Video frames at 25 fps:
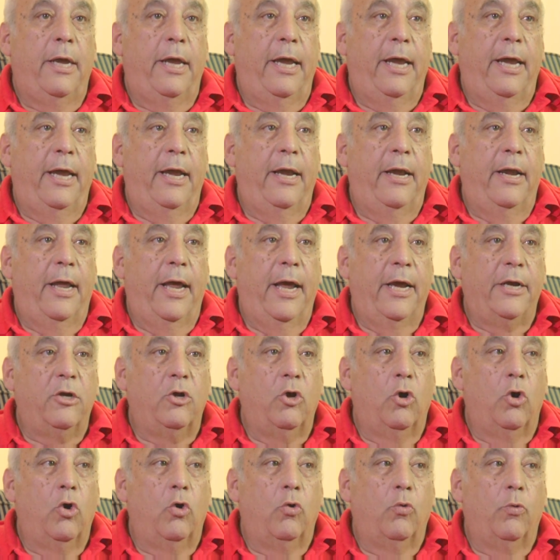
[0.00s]
And I
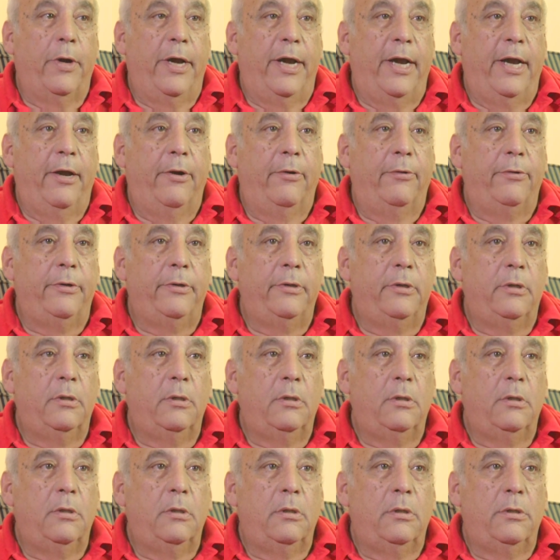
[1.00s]
go around
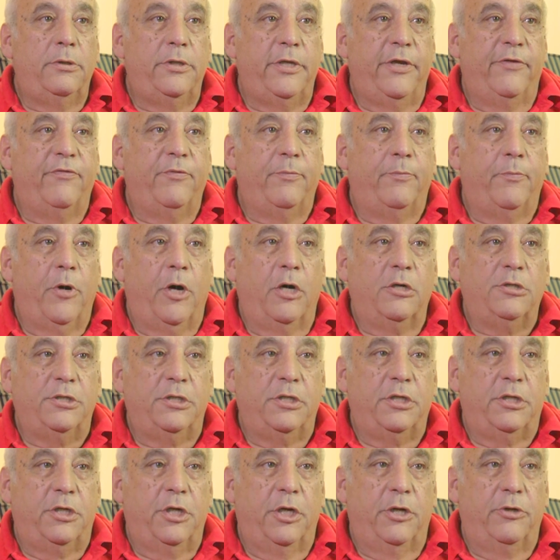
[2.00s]
different parts
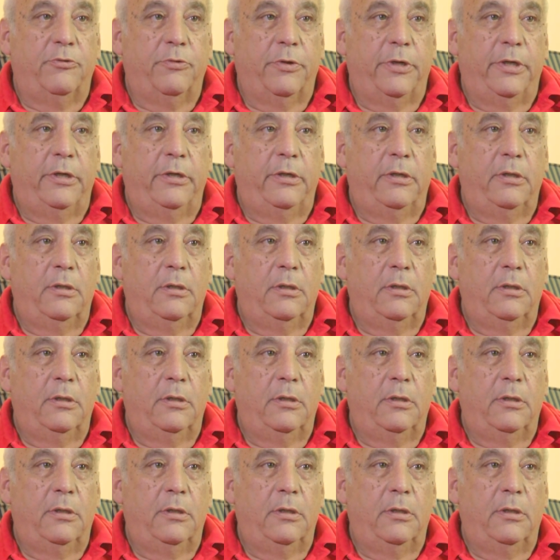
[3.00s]
of the country